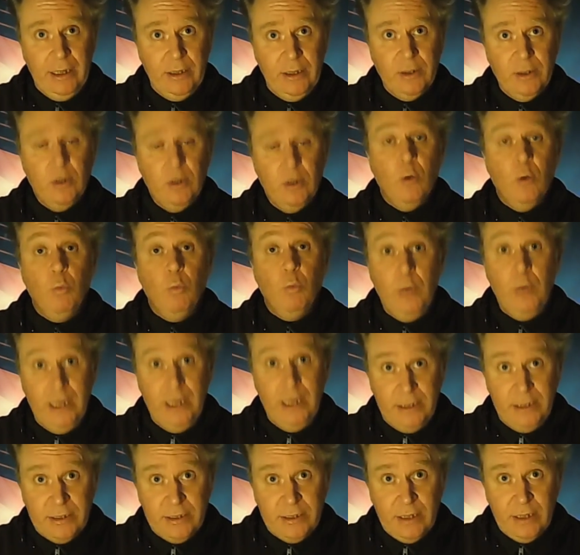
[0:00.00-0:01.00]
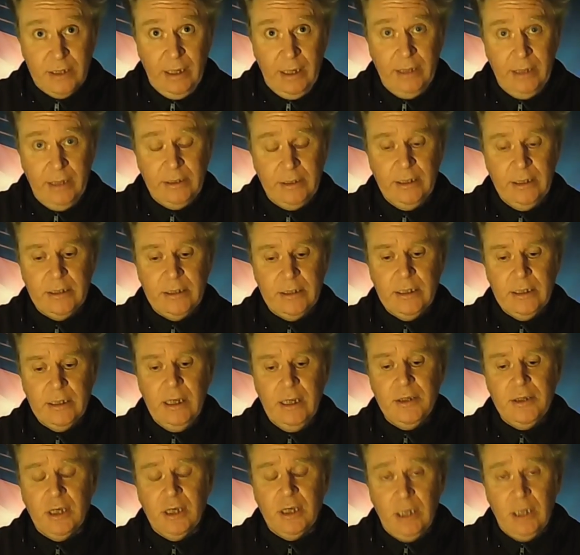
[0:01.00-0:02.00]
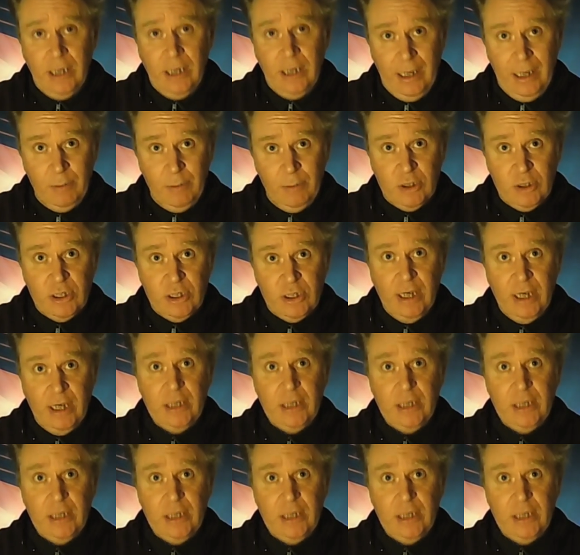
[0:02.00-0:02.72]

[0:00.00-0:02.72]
we decided that climate change would